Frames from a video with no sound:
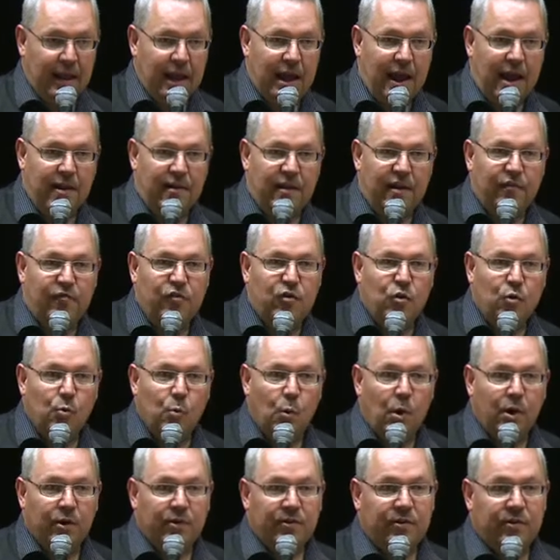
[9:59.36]
And if you
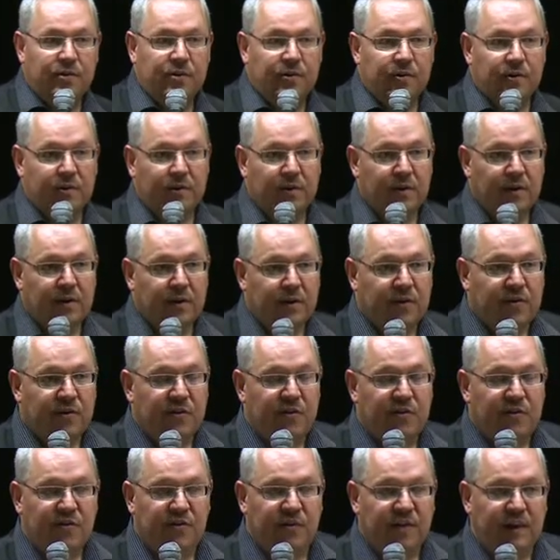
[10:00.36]
want
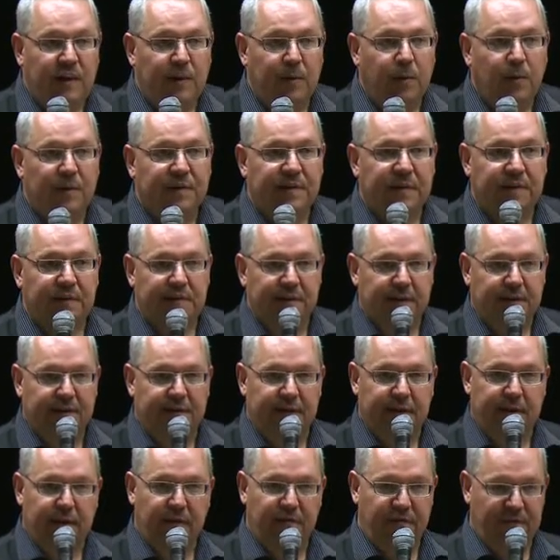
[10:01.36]
to see whether there's
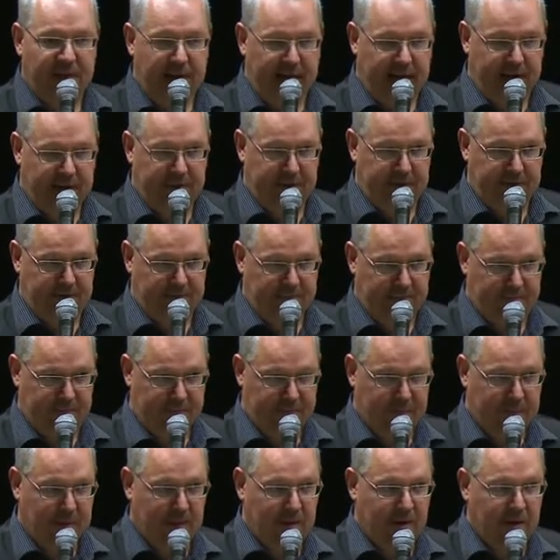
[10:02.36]
an effect,
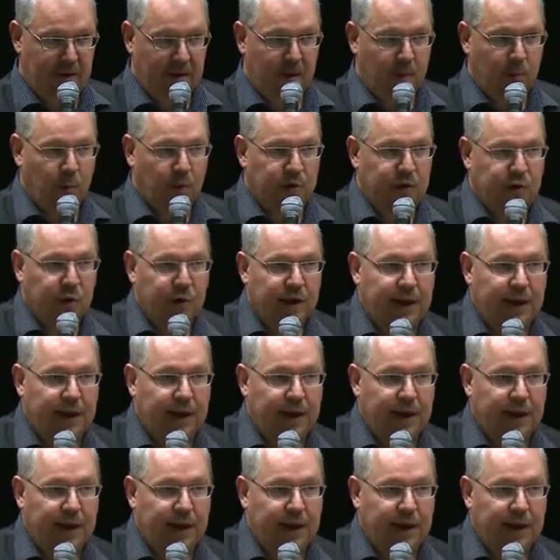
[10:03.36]
what you